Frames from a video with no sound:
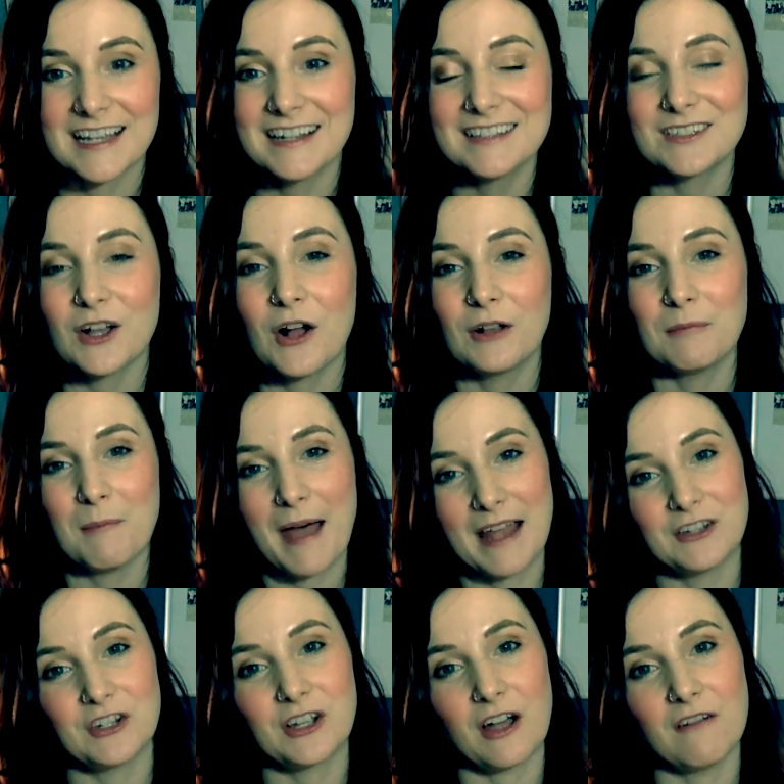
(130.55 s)
and it's called
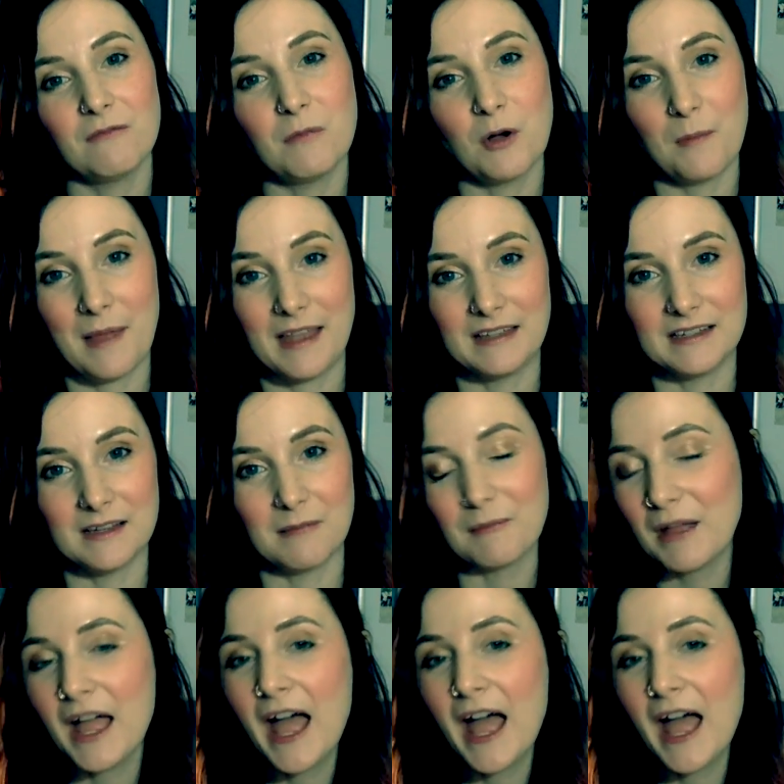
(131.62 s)
Magic of Momentum.